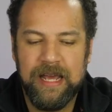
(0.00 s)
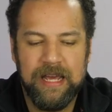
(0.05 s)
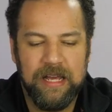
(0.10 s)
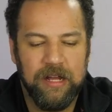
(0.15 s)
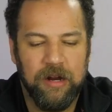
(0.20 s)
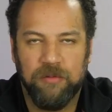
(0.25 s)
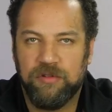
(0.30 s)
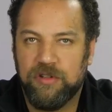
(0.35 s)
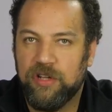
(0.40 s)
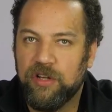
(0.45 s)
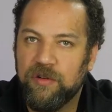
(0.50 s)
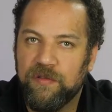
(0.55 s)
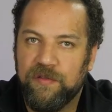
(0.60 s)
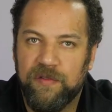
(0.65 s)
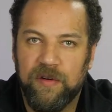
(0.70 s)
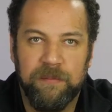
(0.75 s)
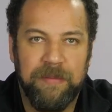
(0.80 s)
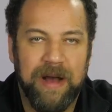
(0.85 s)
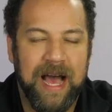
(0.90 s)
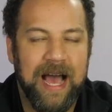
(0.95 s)
you know, 2
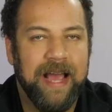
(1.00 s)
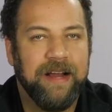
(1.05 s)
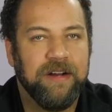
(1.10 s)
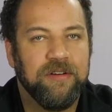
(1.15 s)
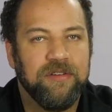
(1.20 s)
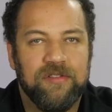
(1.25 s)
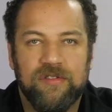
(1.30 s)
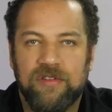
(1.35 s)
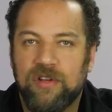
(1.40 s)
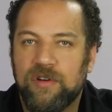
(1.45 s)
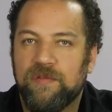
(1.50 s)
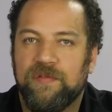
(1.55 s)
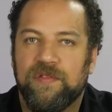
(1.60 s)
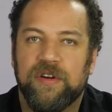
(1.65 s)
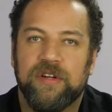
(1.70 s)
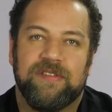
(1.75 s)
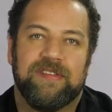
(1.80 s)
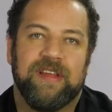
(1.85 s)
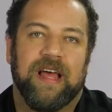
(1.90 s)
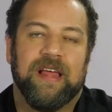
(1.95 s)
for buyers, 2 for
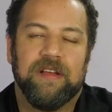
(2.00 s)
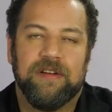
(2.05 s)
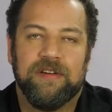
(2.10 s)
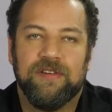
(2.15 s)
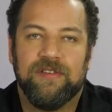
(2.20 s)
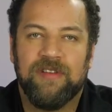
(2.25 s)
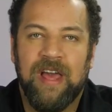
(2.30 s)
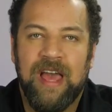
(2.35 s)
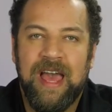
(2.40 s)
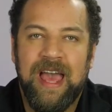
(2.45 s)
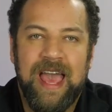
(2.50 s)
sellers.